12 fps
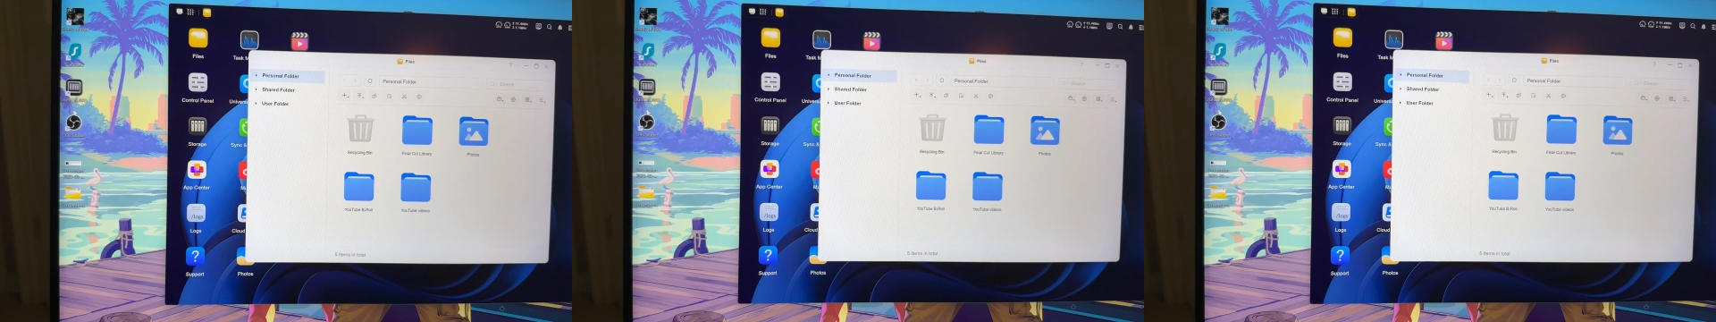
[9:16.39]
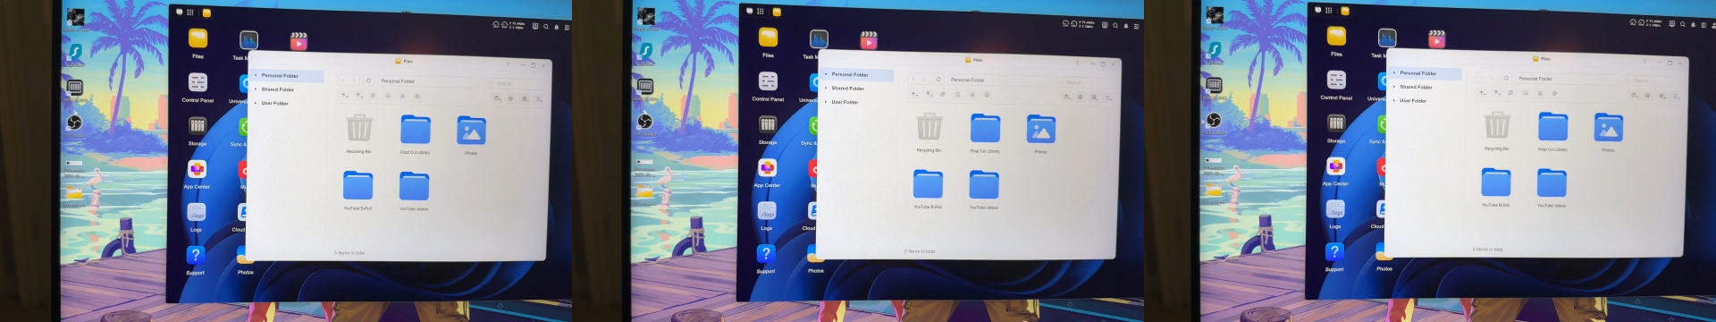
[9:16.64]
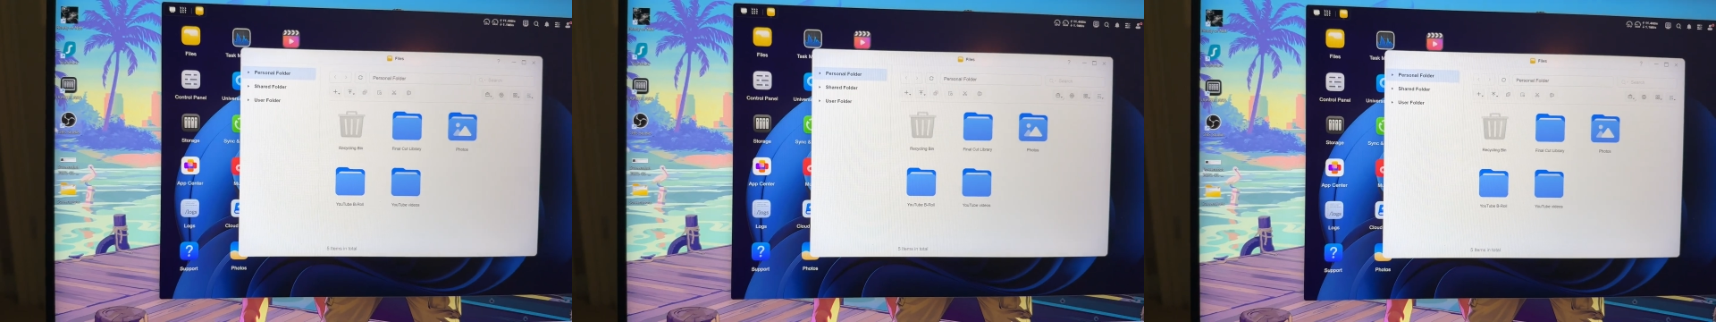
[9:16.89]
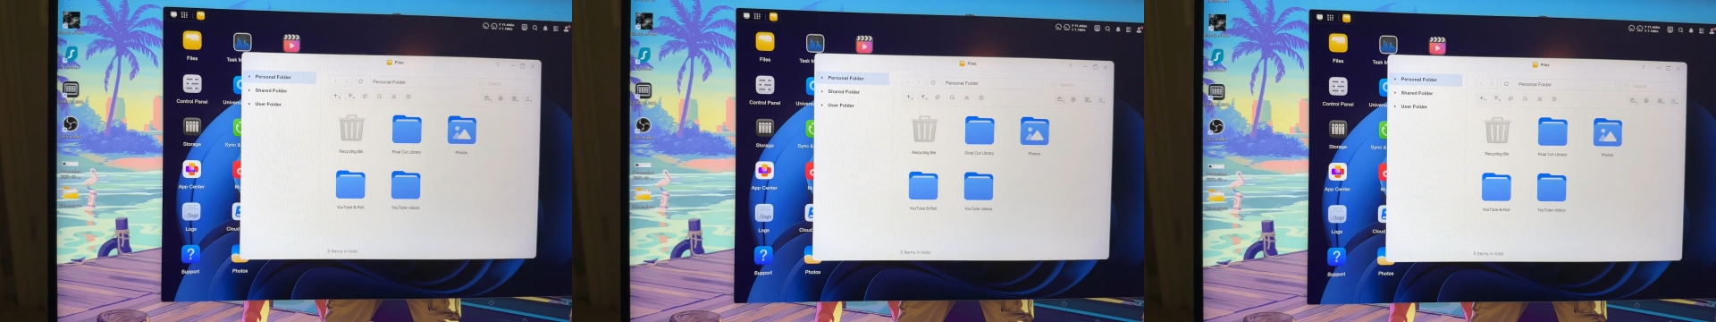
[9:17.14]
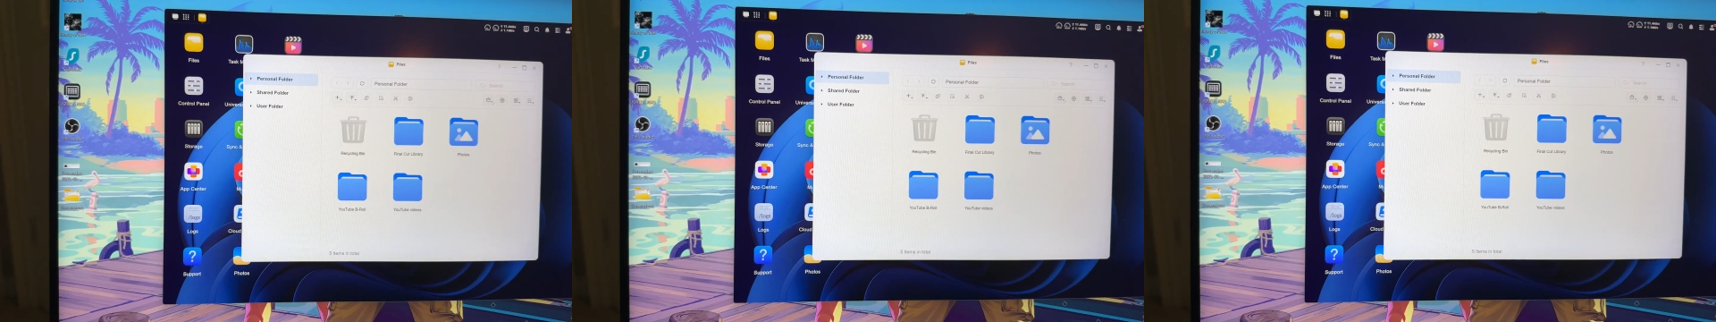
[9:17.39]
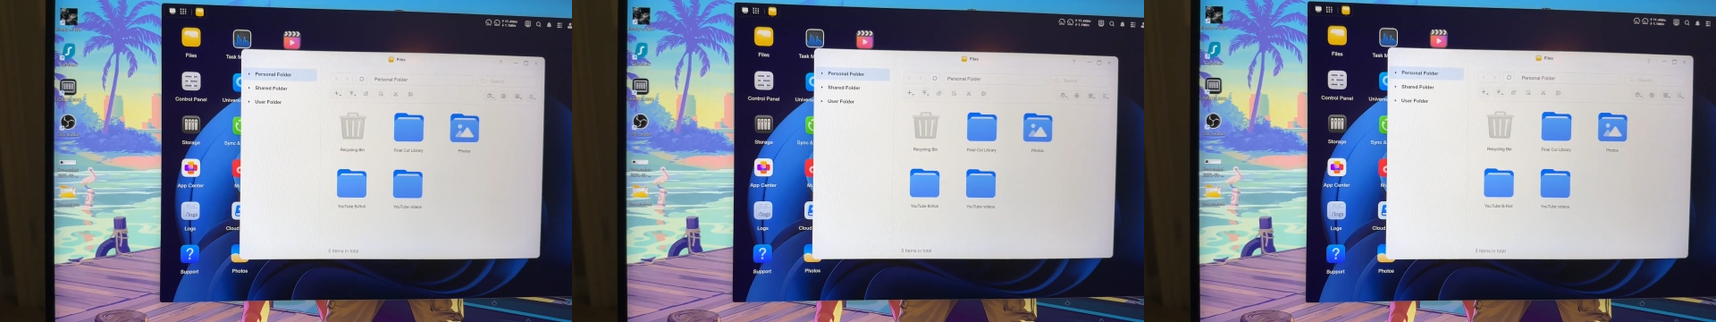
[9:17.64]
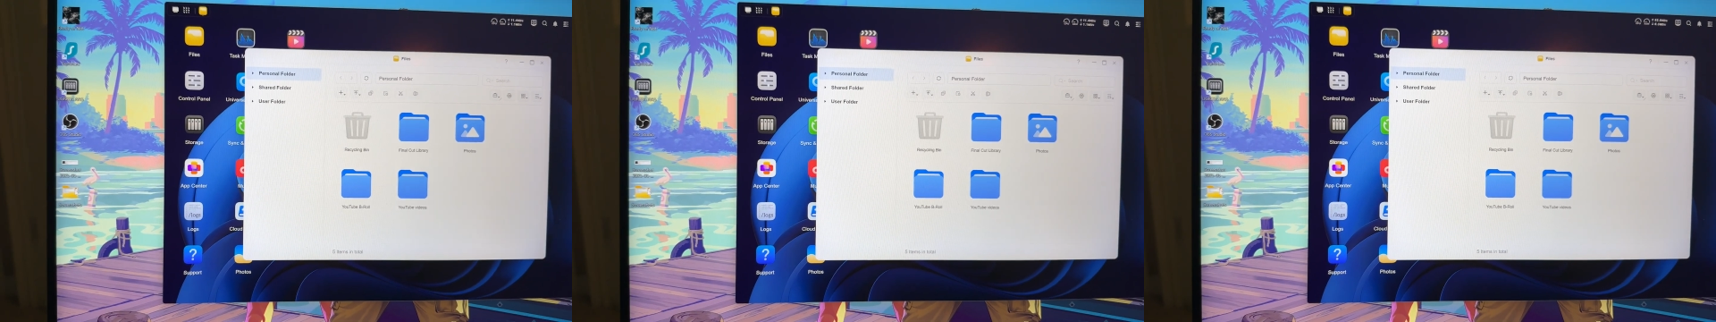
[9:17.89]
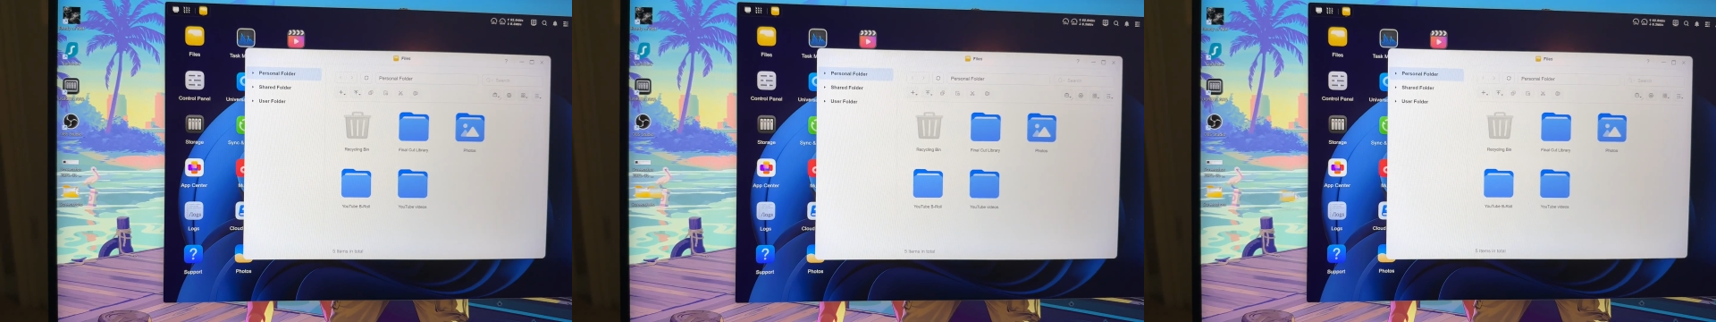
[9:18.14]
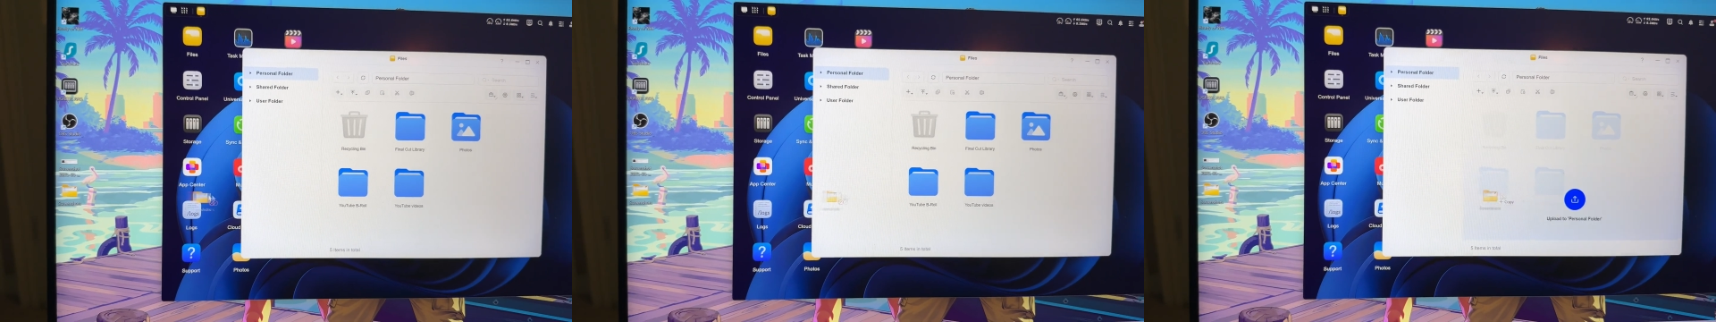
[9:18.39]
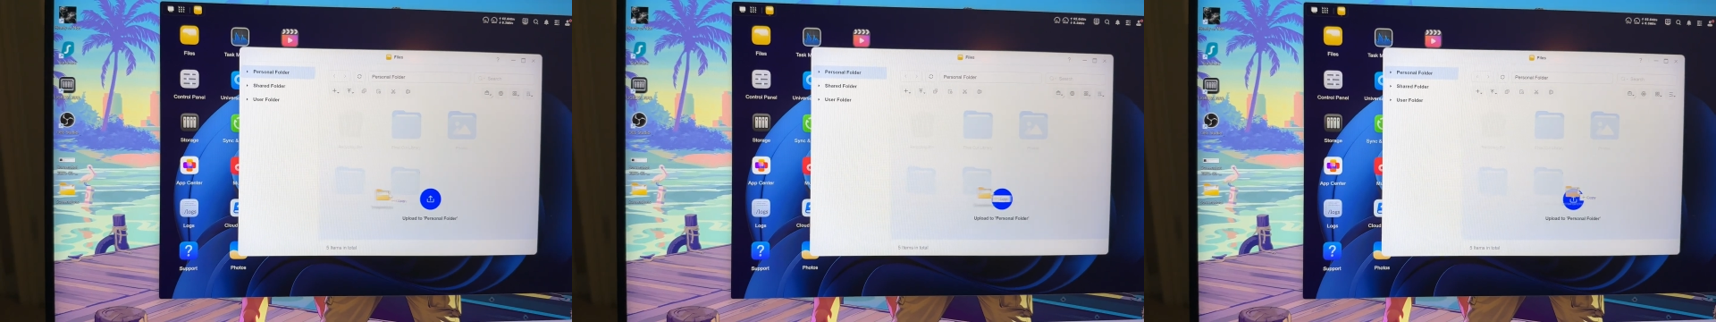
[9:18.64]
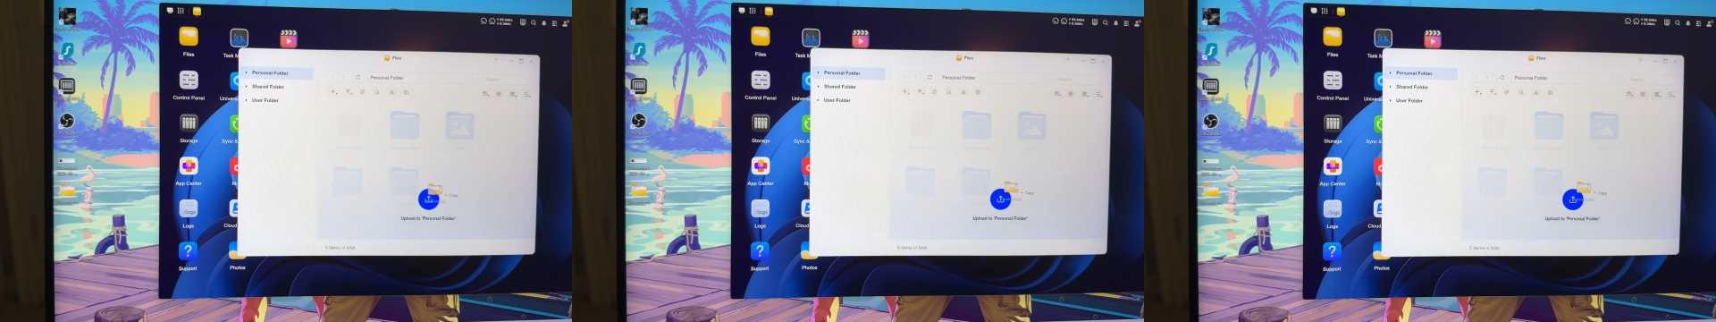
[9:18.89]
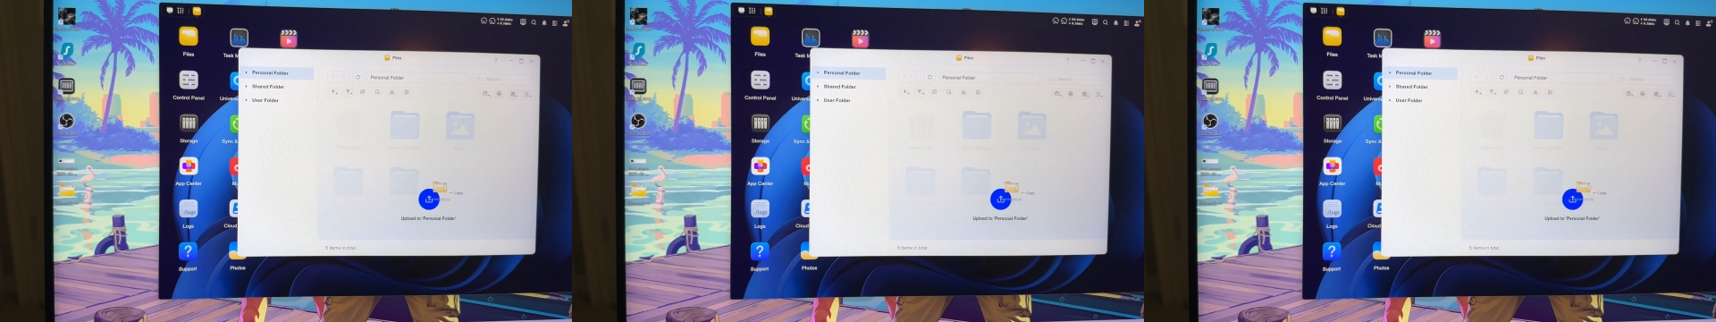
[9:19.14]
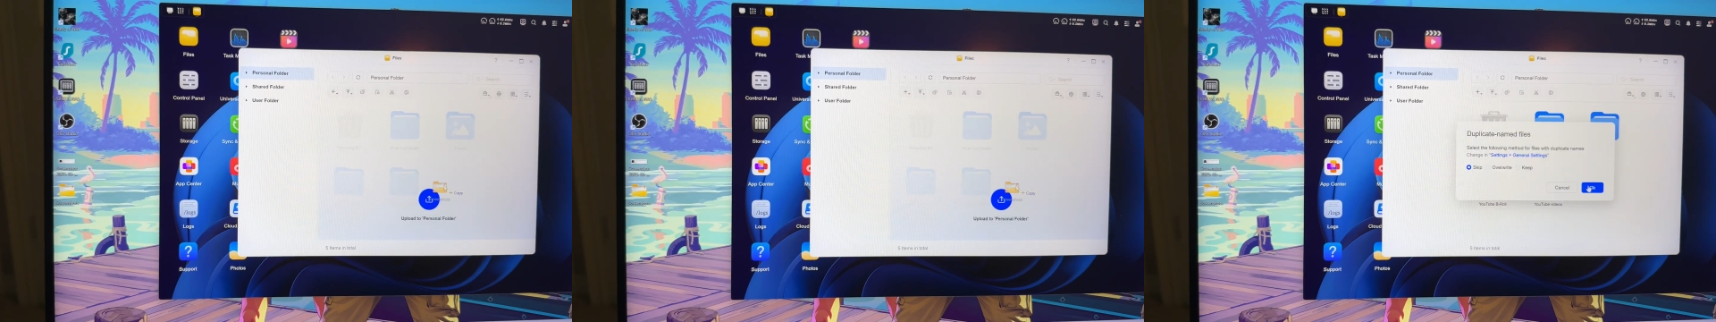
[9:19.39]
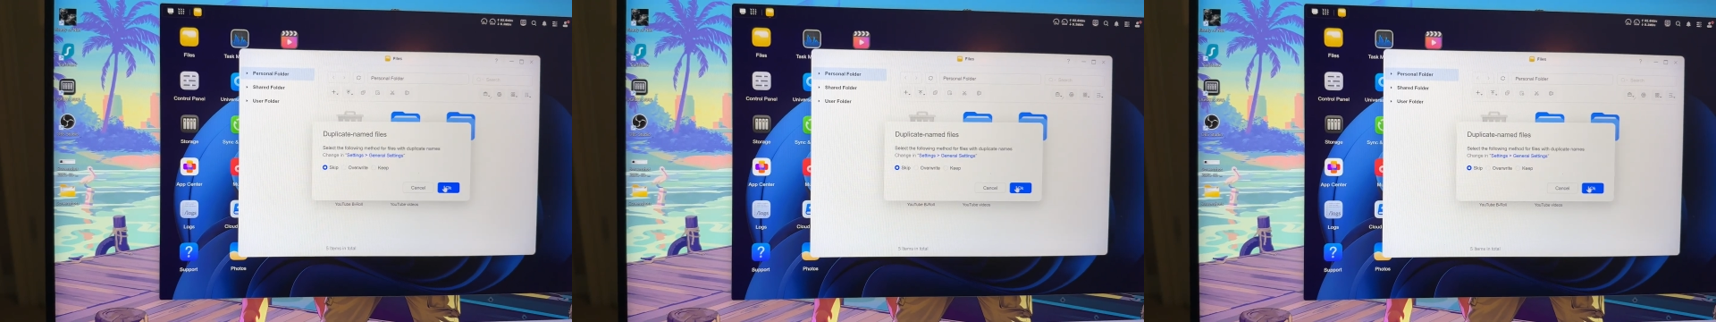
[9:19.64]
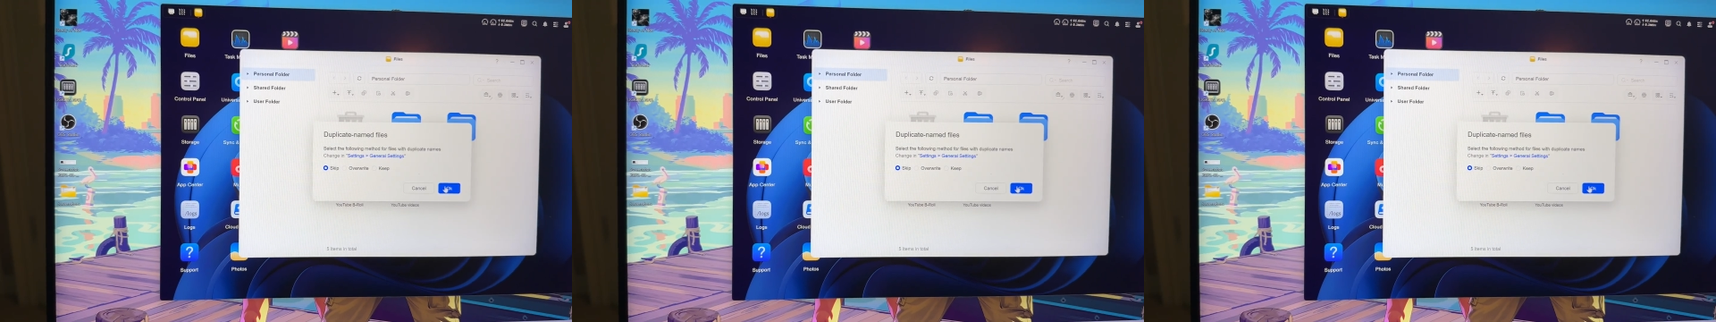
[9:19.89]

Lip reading: No face is visible, so there are no lips to read.